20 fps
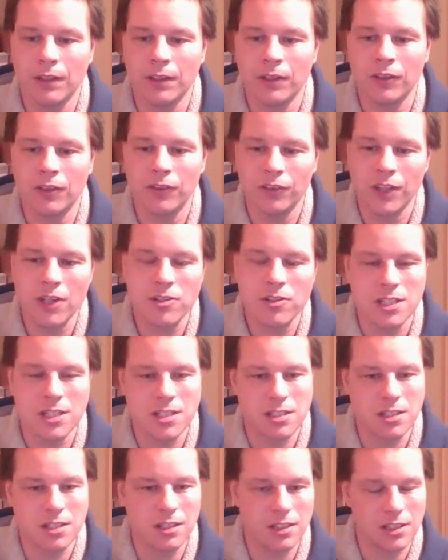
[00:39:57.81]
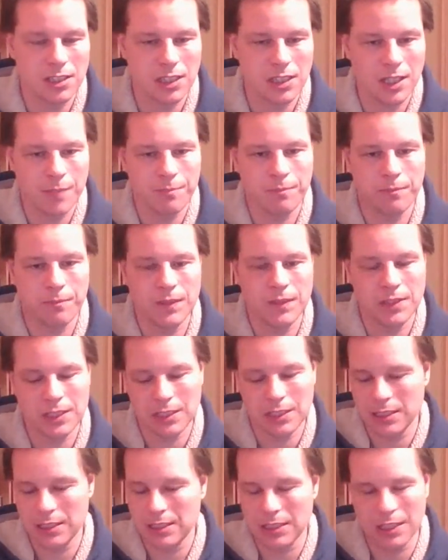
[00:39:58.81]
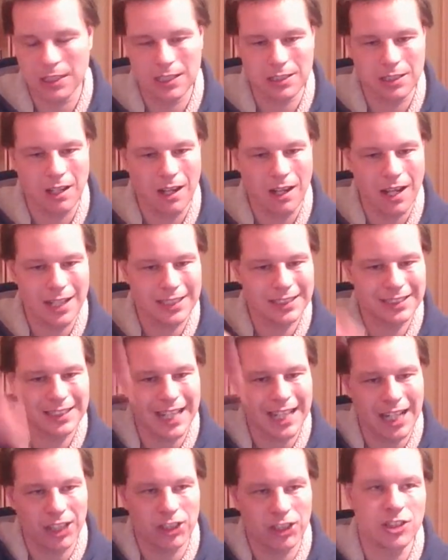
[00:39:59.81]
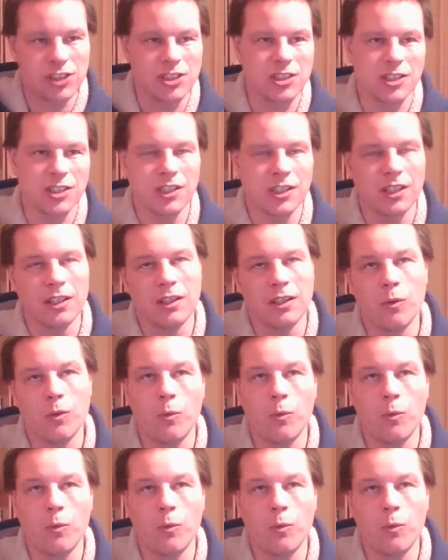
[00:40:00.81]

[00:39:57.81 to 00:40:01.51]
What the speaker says: you'll notice that there's an entire section to the